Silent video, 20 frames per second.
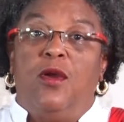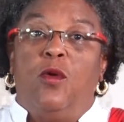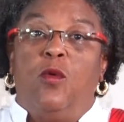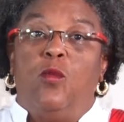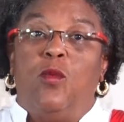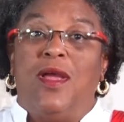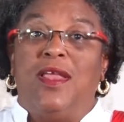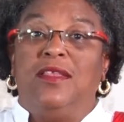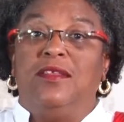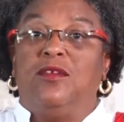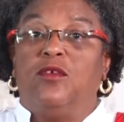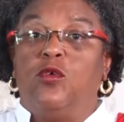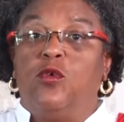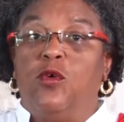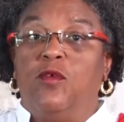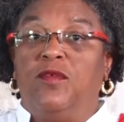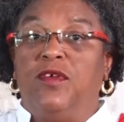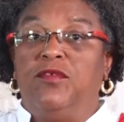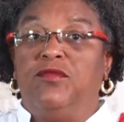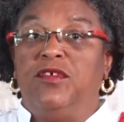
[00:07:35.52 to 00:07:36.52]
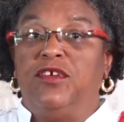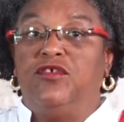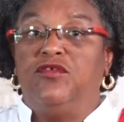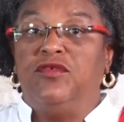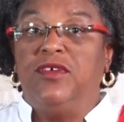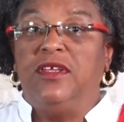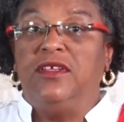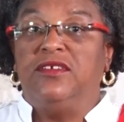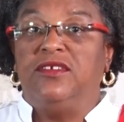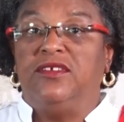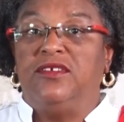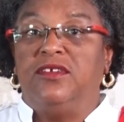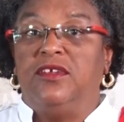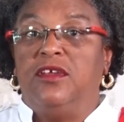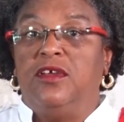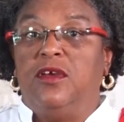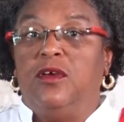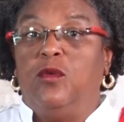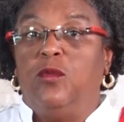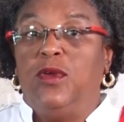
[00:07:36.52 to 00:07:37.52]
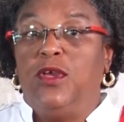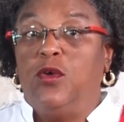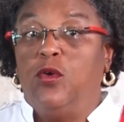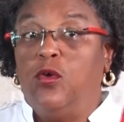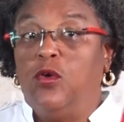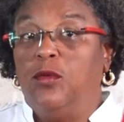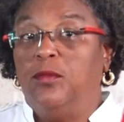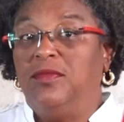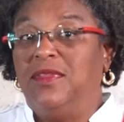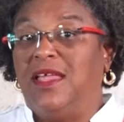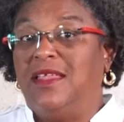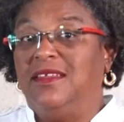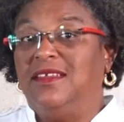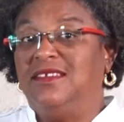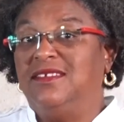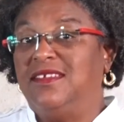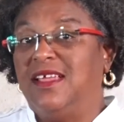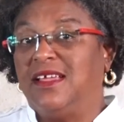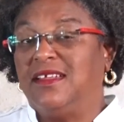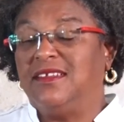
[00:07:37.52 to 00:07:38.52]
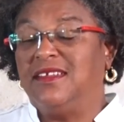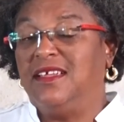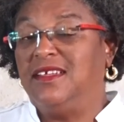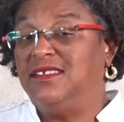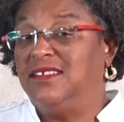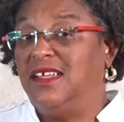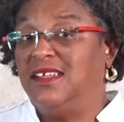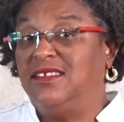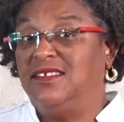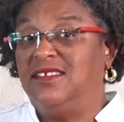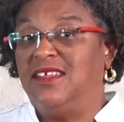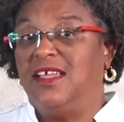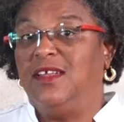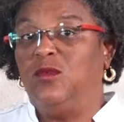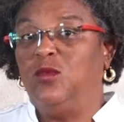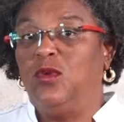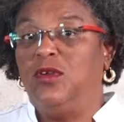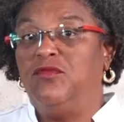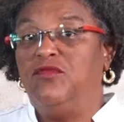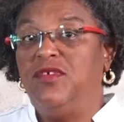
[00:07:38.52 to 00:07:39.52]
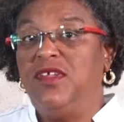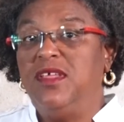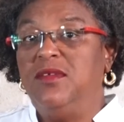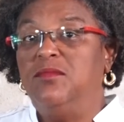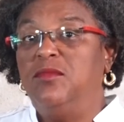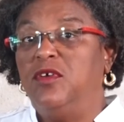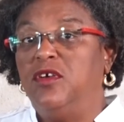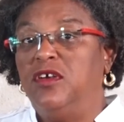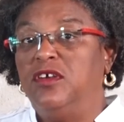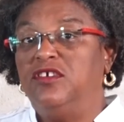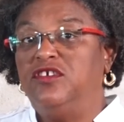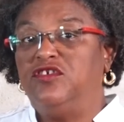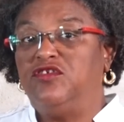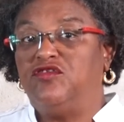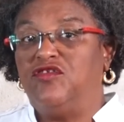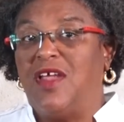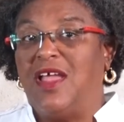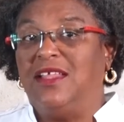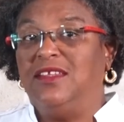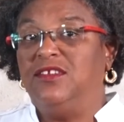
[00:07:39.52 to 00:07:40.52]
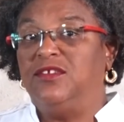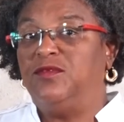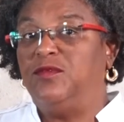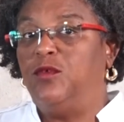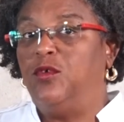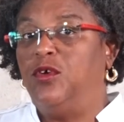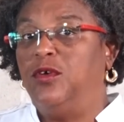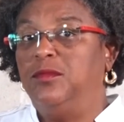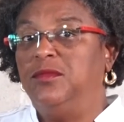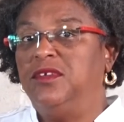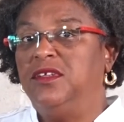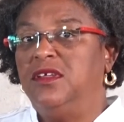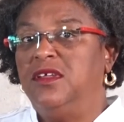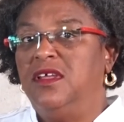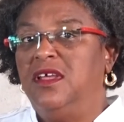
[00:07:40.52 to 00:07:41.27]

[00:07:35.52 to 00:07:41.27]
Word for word: When COVID retreats, we hope that the sector, as I said, will re-emerge transformed,